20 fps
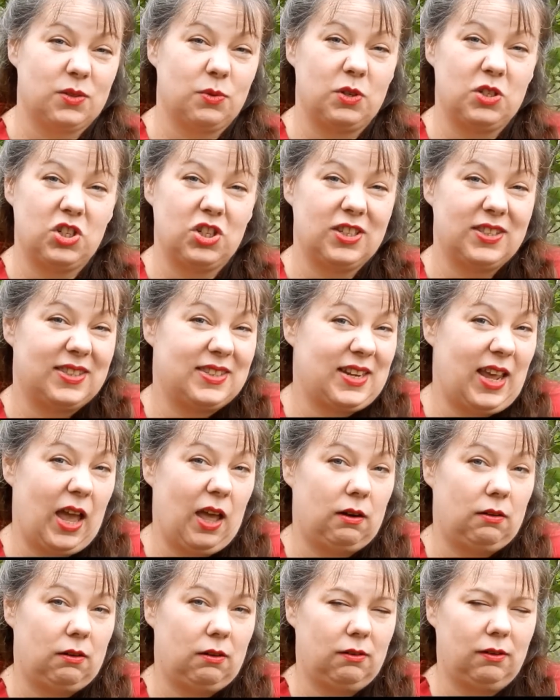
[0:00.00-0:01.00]
which is
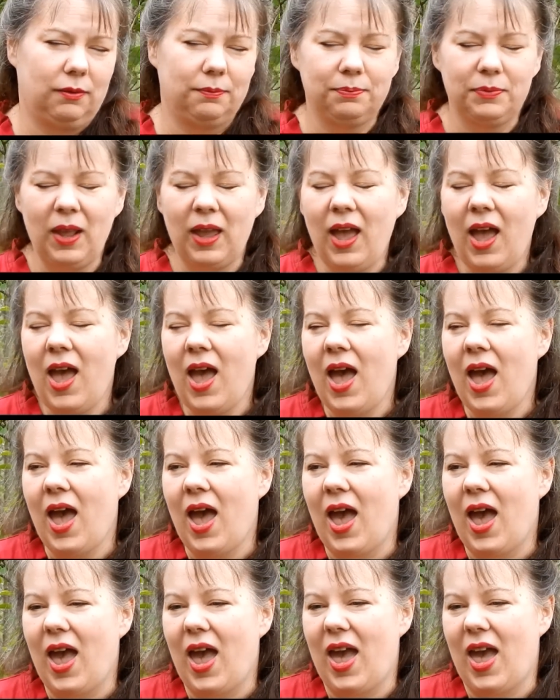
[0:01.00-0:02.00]
standard,
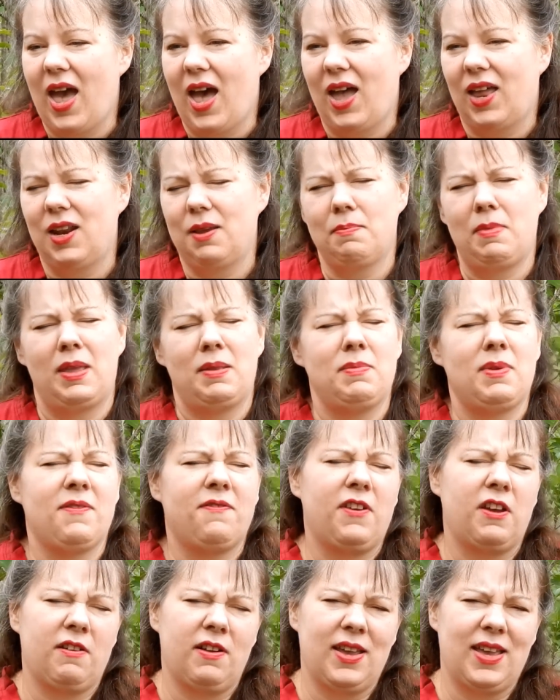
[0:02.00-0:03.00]
and it made me
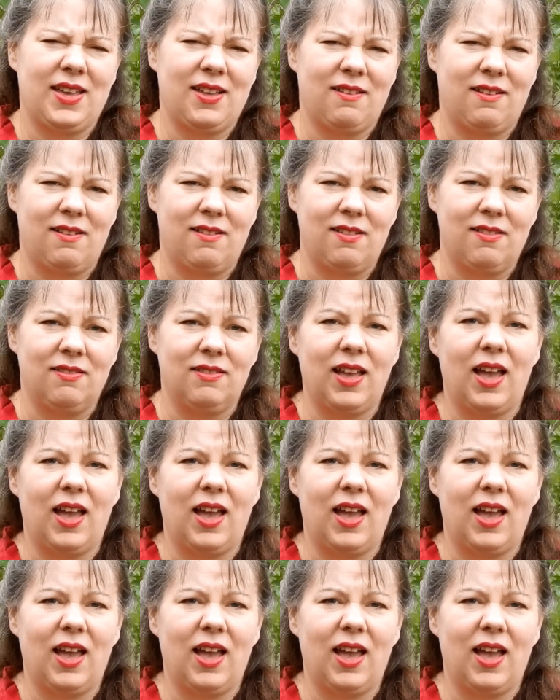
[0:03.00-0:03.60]
very ill,